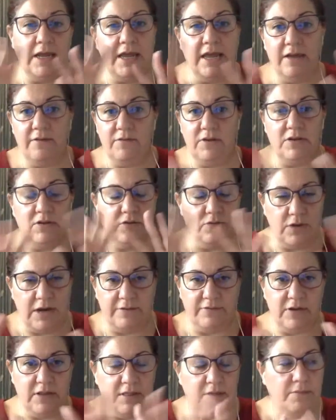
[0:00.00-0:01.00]
I haven't
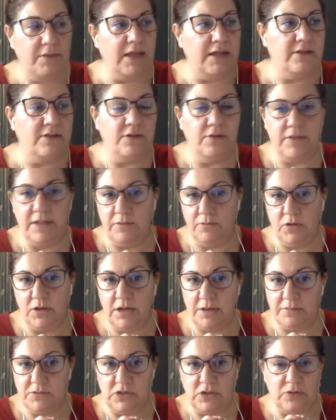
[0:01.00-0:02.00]
drafted them yet, so they will
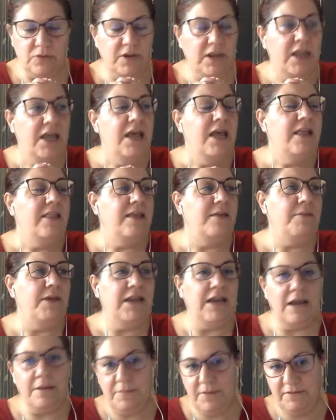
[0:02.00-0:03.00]
come soon. They
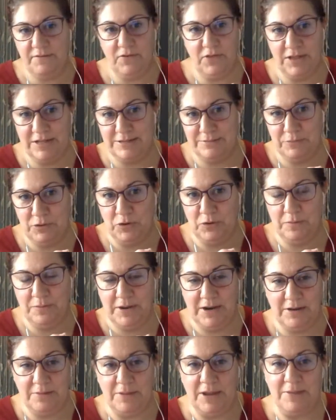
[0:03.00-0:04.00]
may not be for this moon,
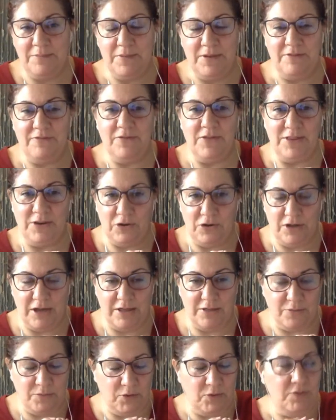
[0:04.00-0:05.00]
but it might be for the
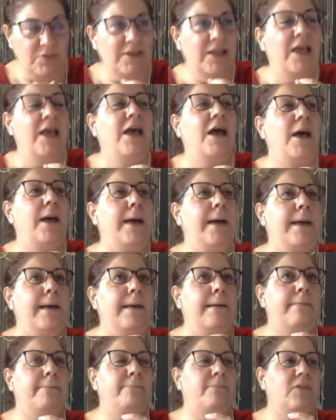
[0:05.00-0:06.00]
other moons.
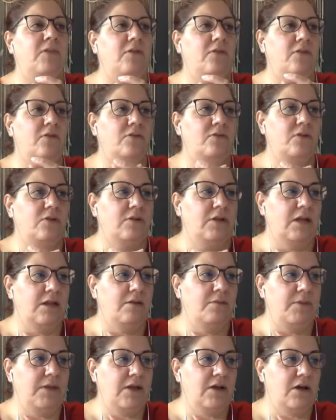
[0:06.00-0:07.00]
So those are
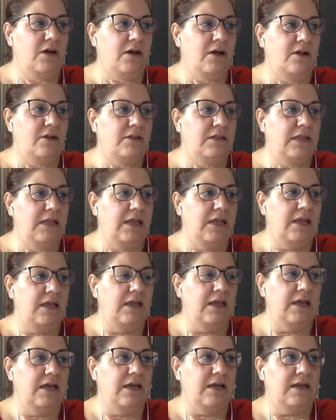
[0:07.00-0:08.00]
going to be called
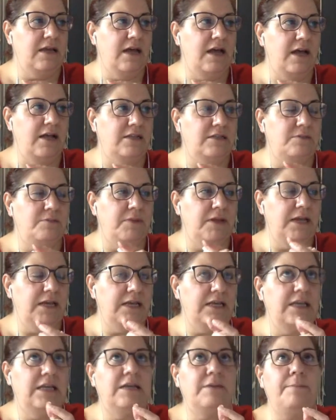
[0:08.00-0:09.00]
the
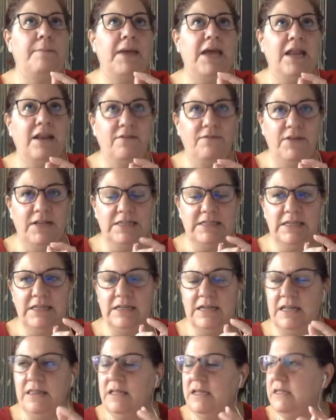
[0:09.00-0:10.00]
Cosmic
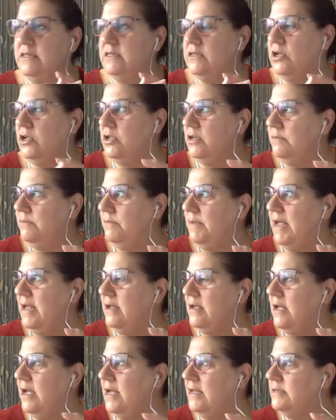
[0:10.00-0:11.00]
Manifesting. I think it's called
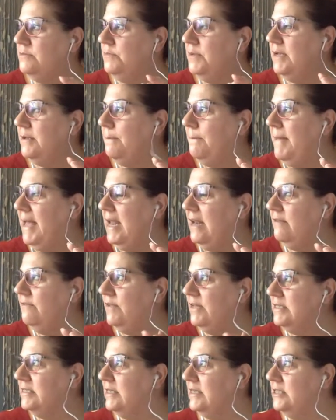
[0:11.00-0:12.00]
Cosmic
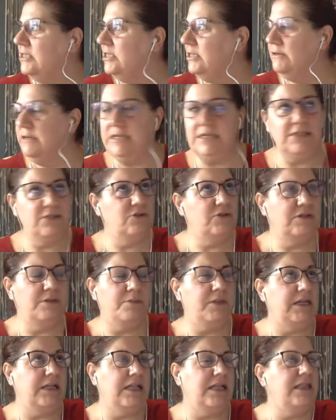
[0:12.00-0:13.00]
Manifesting Series or
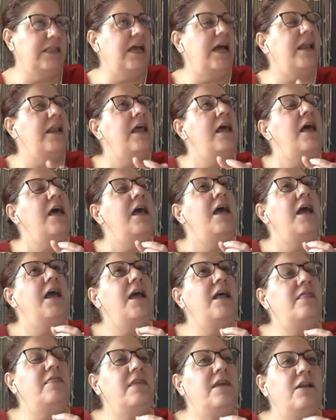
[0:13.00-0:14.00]
something like that.
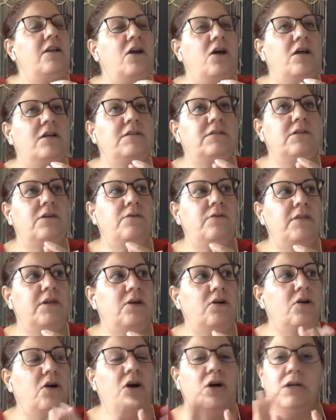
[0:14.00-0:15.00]
And then also
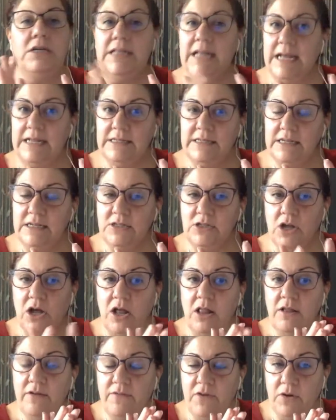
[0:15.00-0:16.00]
there are classes.
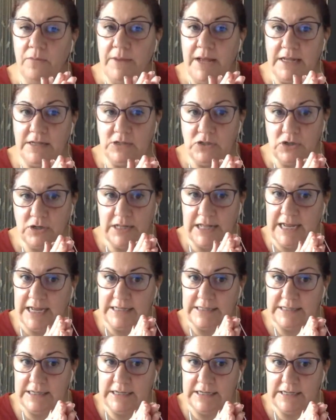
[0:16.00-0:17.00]
All of our master
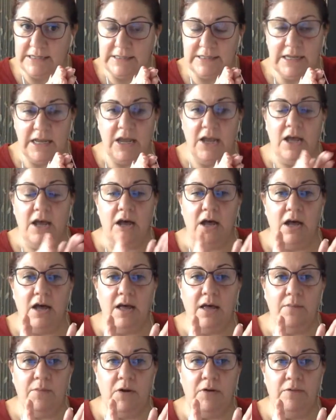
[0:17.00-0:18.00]
classes
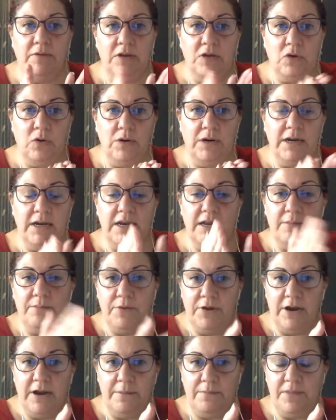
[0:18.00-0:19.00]
are recorded and
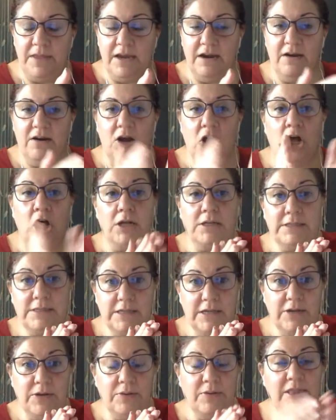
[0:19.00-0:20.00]
put up there.
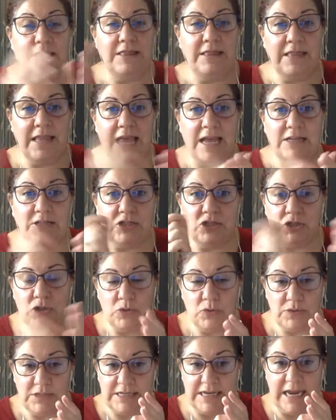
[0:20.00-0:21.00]
Also, next
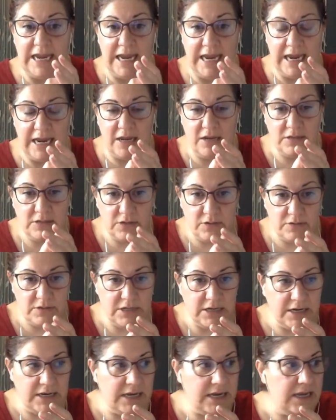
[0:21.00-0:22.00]
Tuesday, so
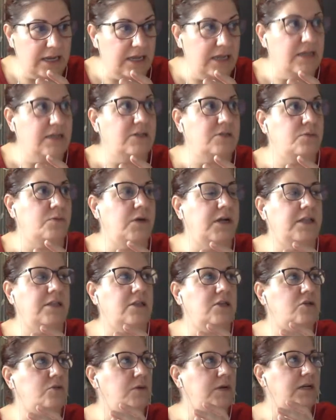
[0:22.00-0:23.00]
today is what, the
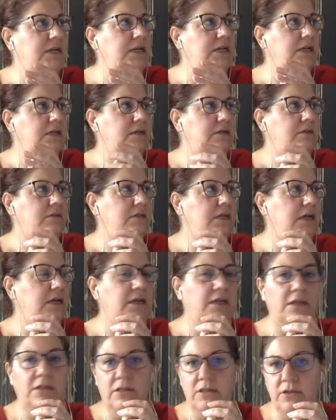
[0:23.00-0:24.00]

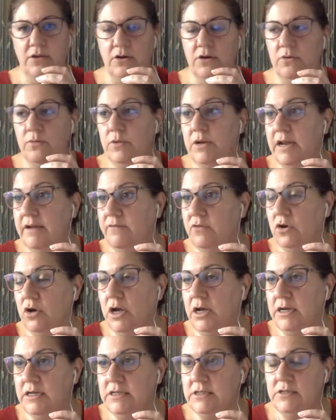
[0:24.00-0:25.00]
22nd, 3rd, whatever,
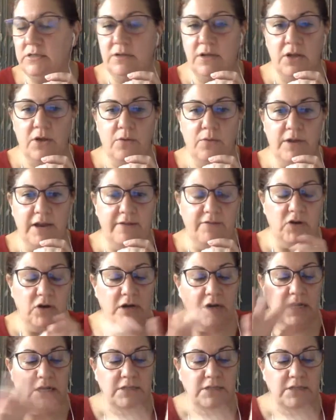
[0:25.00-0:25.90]
August, whatever.